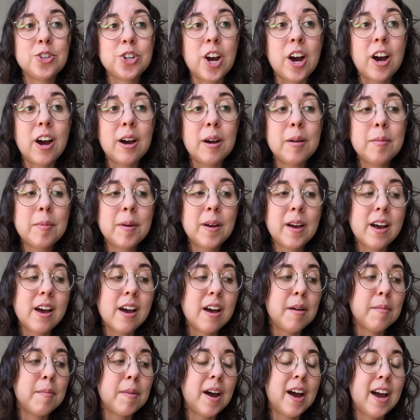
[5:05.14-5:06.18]
a job.
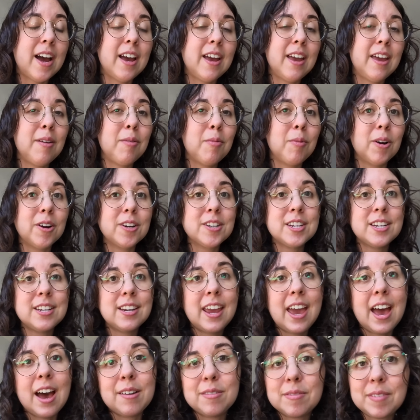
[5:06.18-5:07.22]
I worked
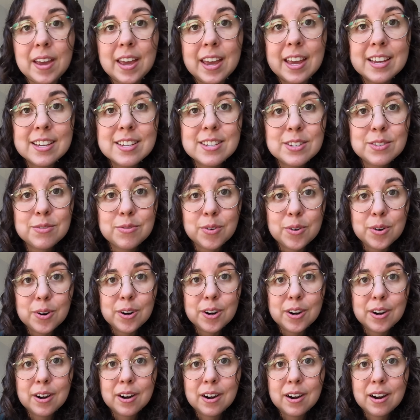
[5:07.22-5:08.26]
in cafes
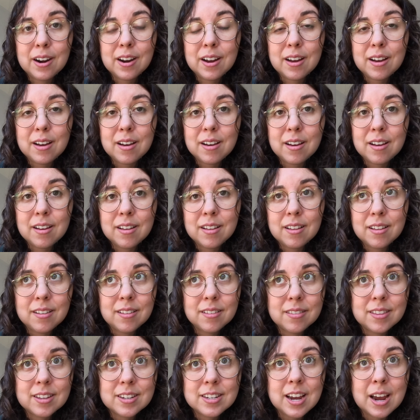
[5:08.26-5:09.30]
for
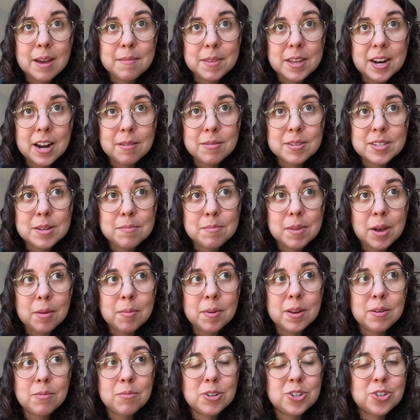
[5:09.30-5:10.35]
the time that I was in
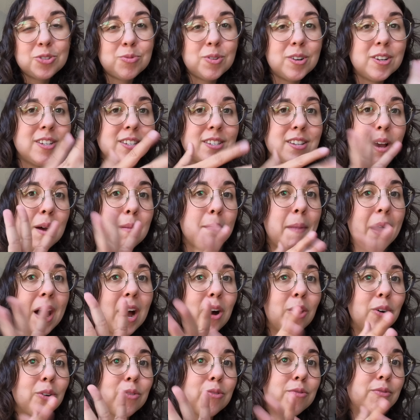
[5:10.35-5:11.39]
Melbourne, which was
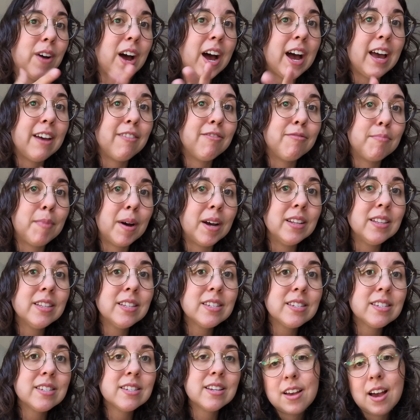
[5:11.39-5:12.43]
about 5
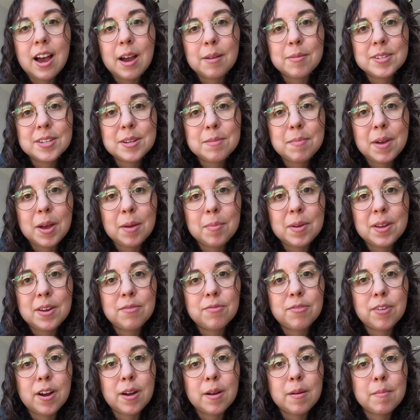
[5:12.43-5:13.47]
months. I was in
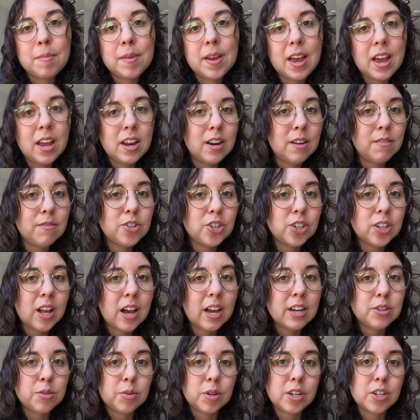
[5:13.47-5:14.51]
Melbourne from end of
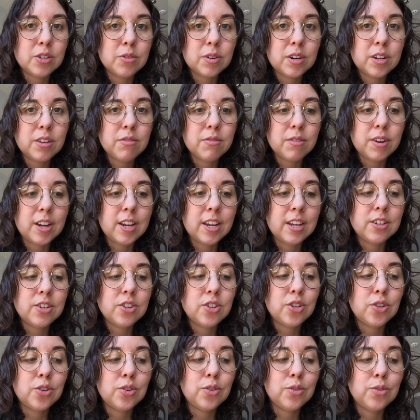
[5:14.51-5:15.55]
July 2023
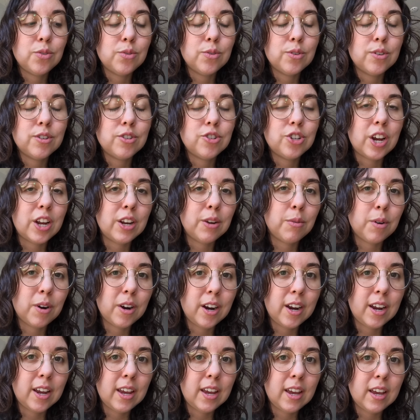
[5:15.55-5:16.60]
to
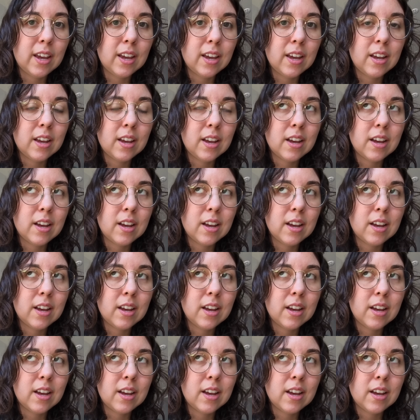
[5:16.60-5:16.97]
January